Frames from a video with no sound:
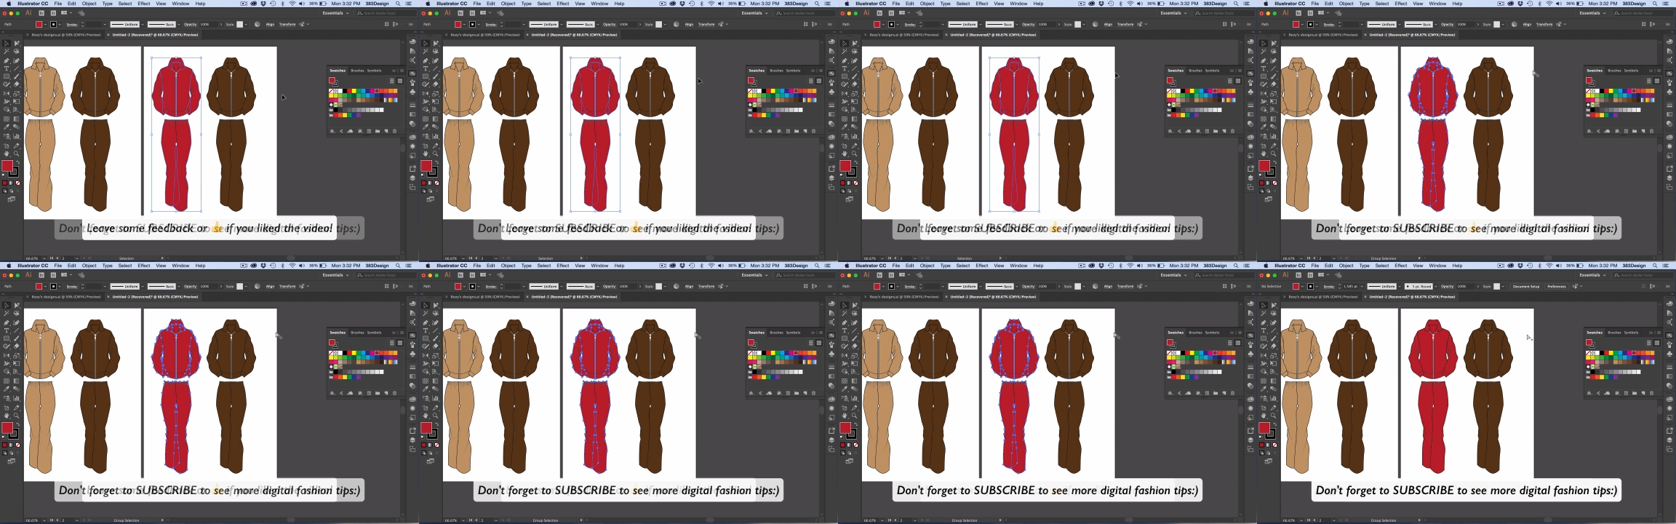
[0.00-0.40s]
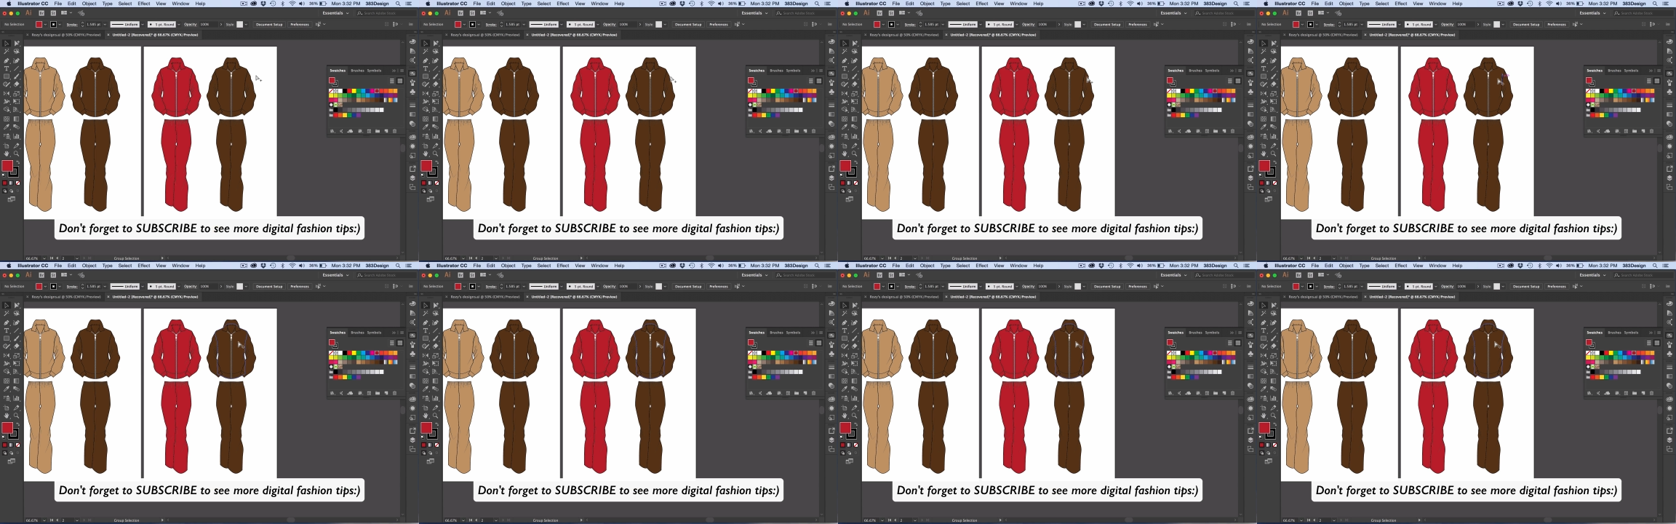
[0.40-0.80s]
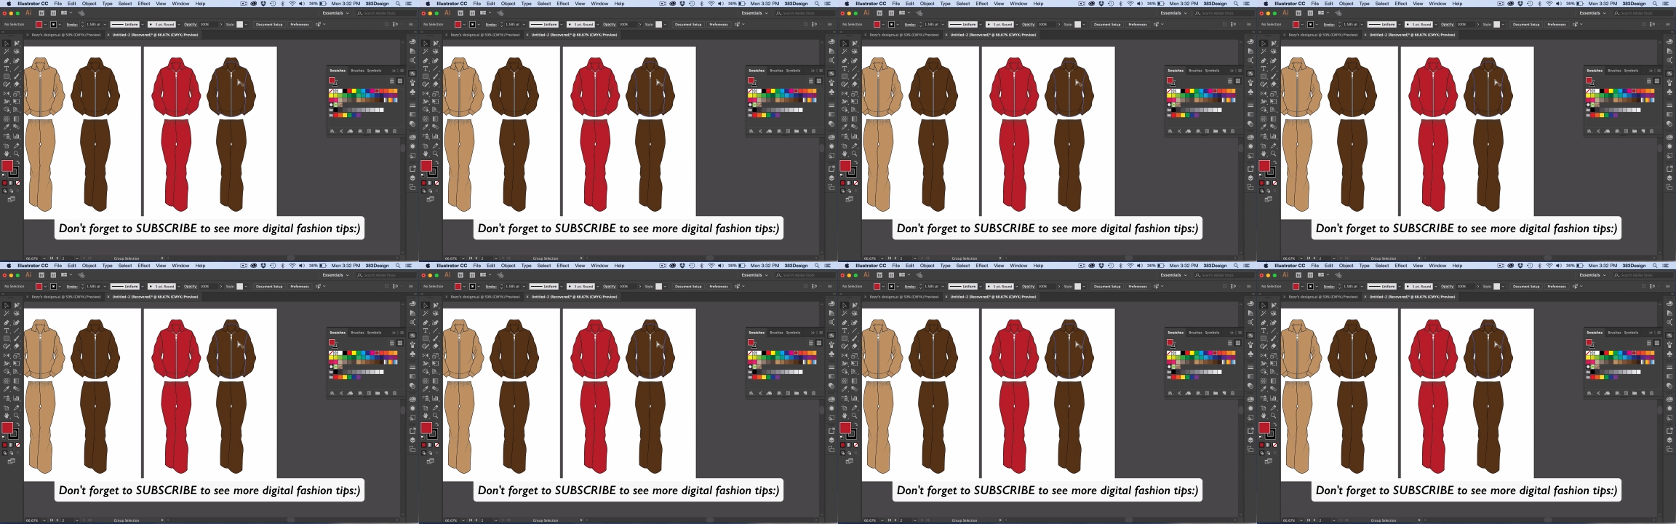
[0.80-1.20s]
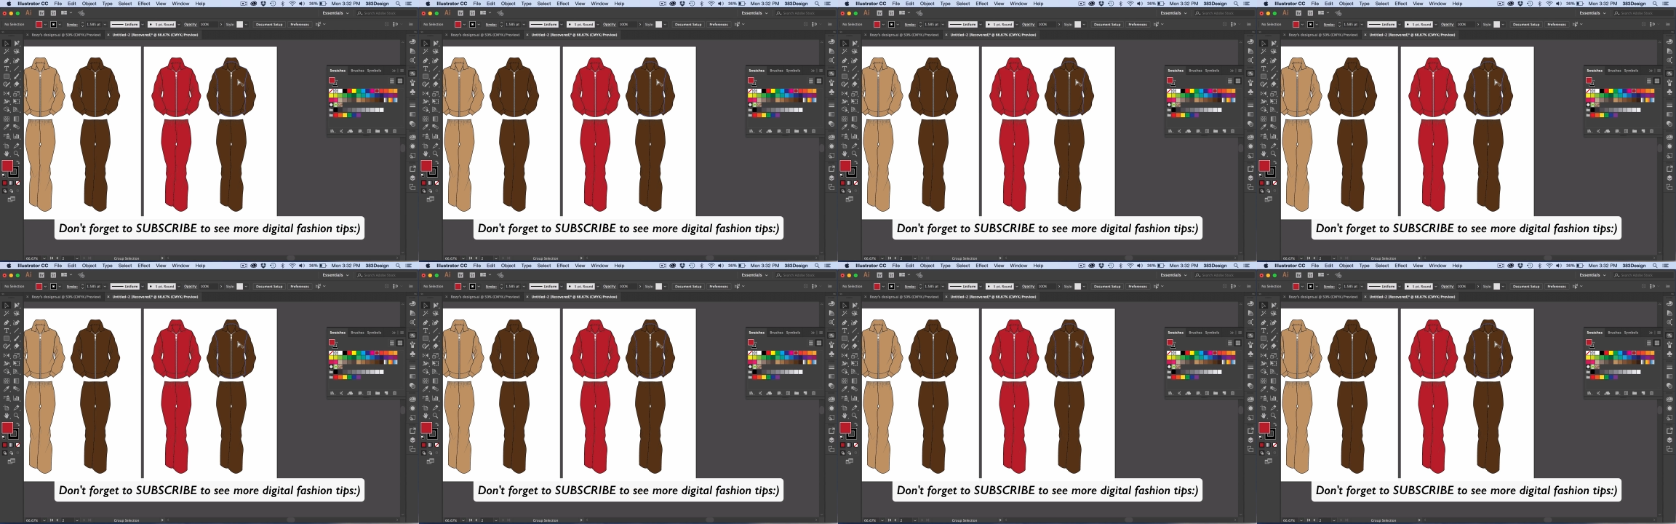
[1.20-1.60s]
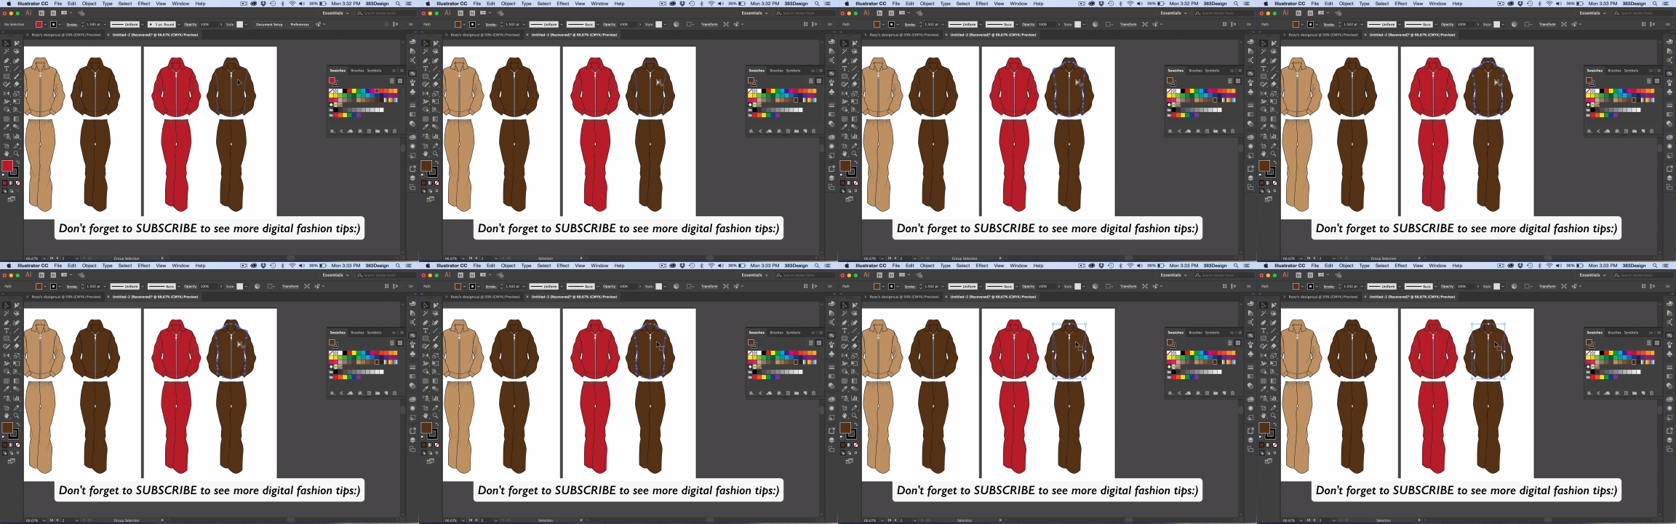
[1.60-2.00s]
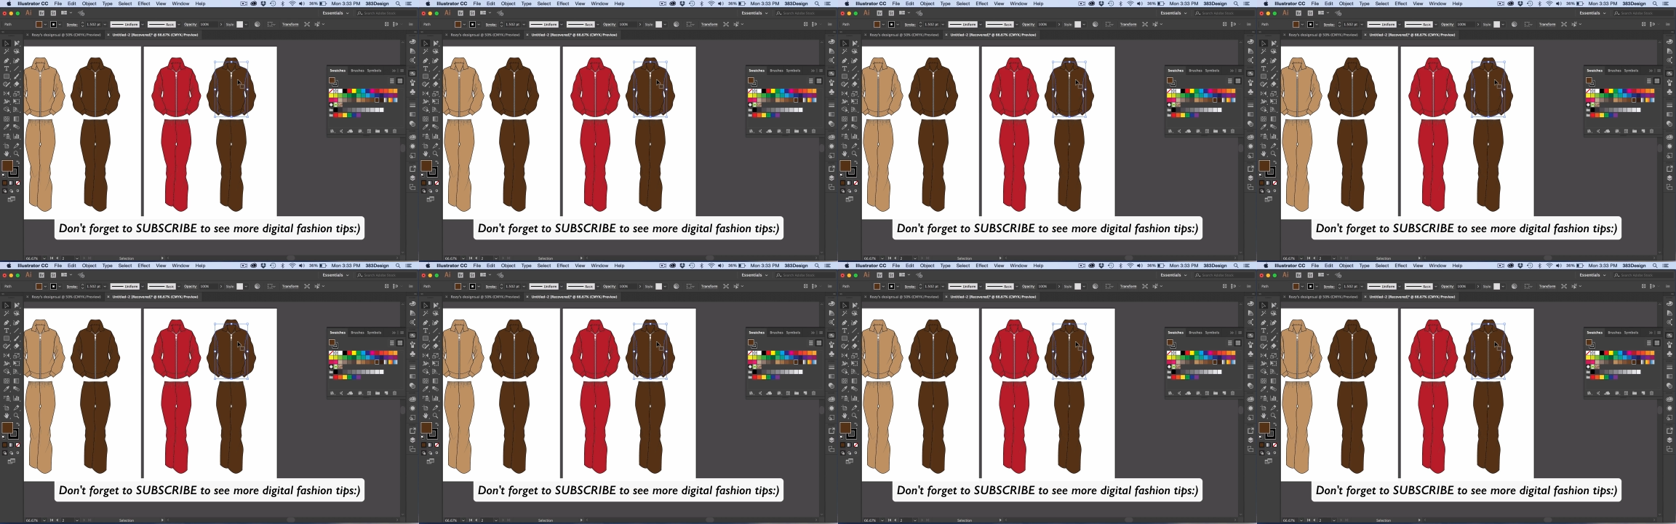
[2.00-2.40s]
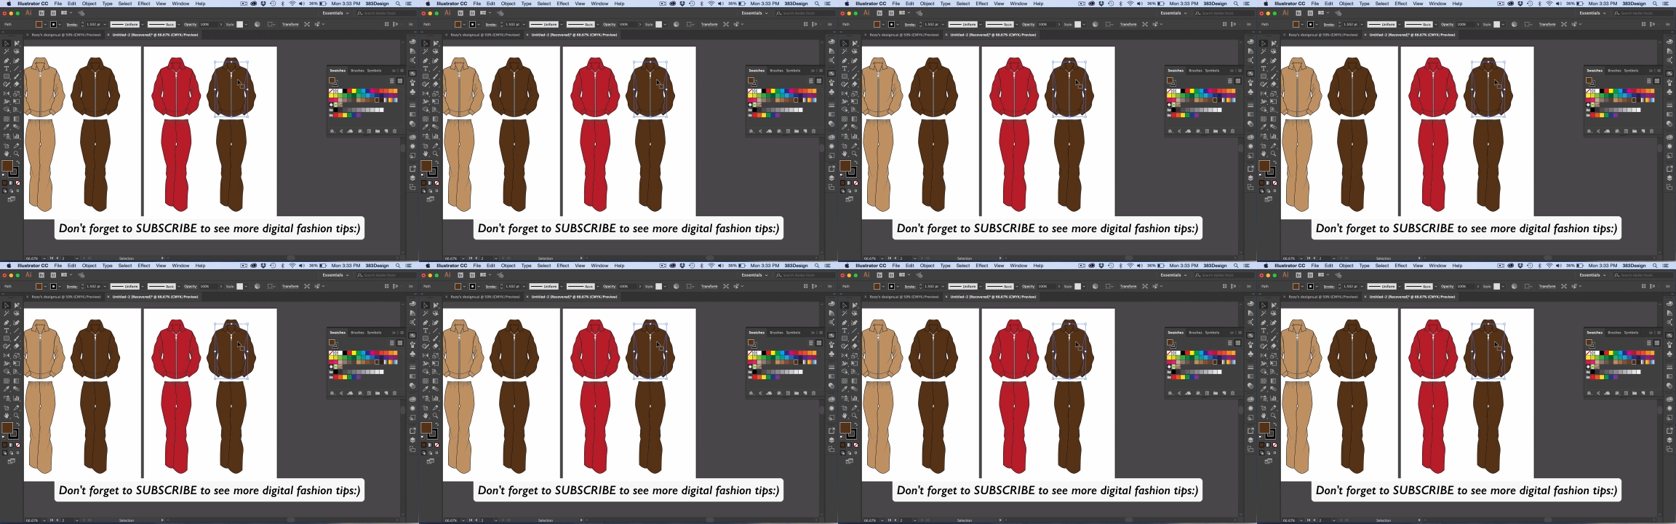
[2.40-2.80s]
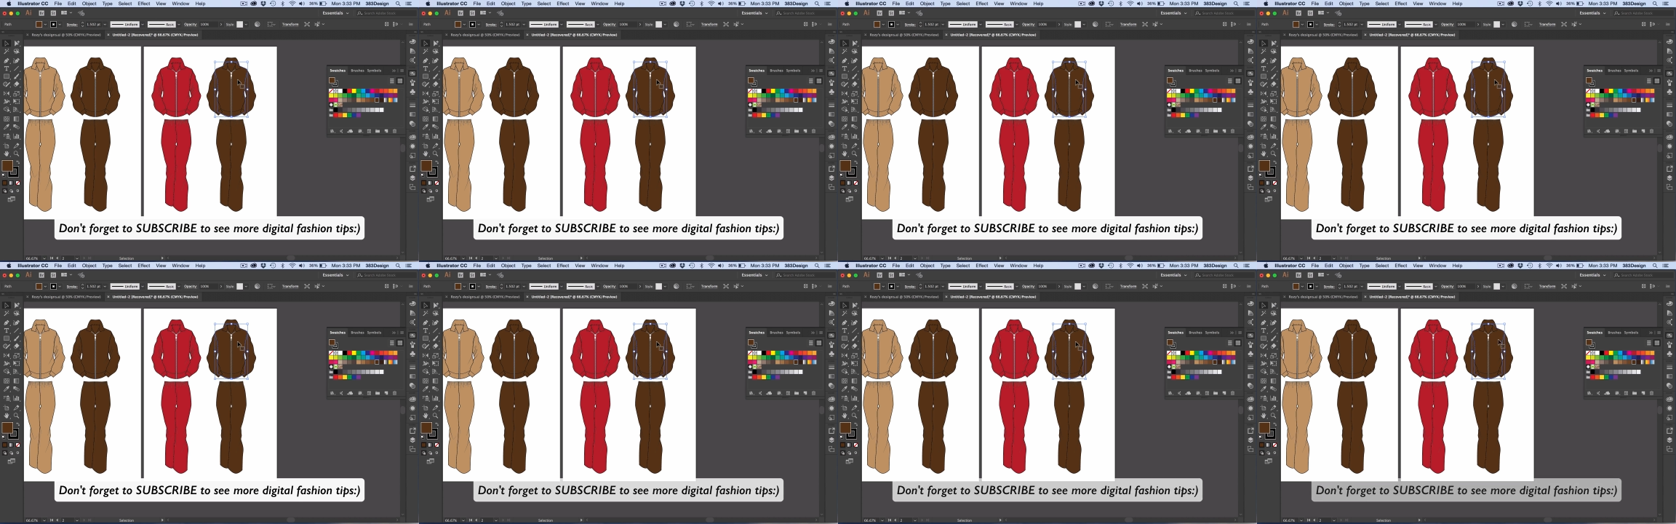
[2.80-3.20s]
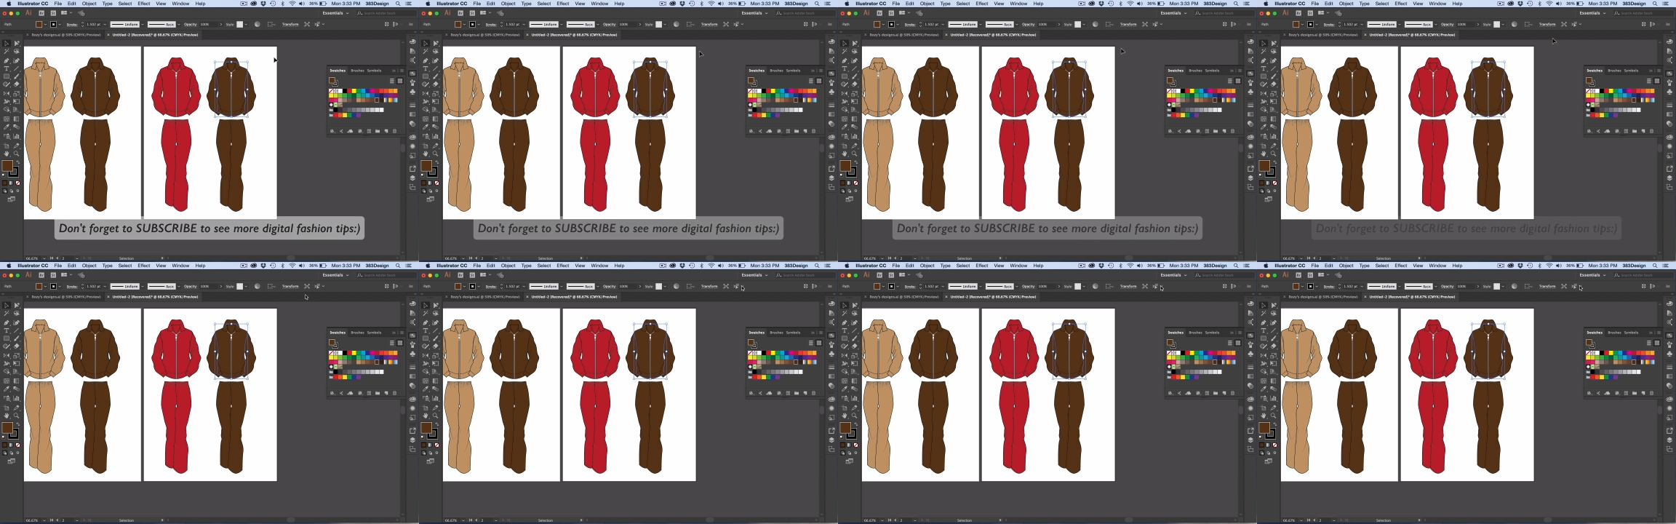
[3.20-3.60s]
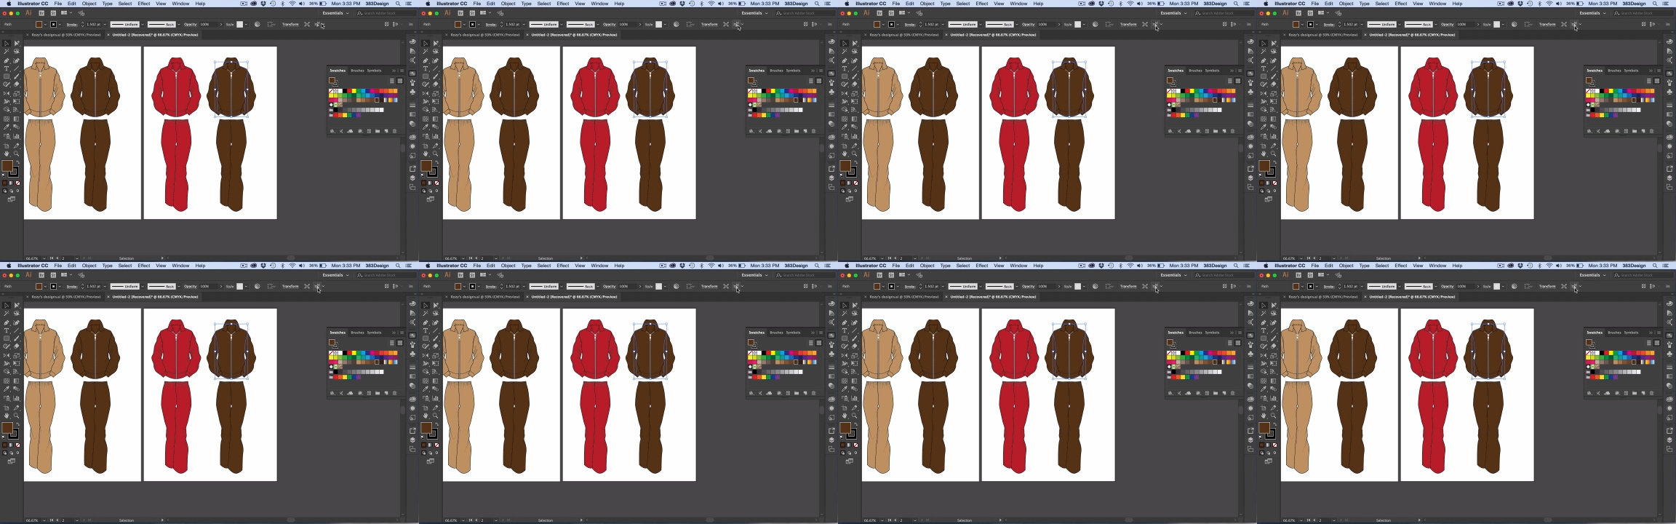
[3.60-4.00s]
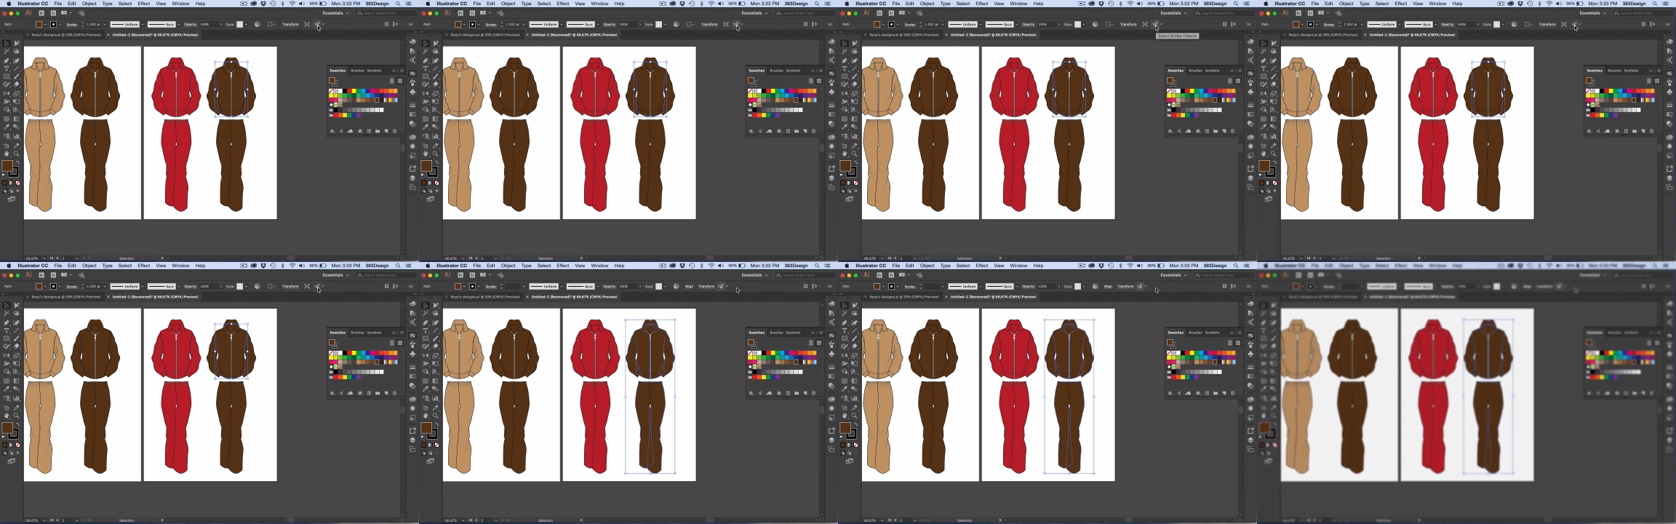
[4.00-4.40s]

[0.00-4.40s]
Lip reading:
(no speaker visible)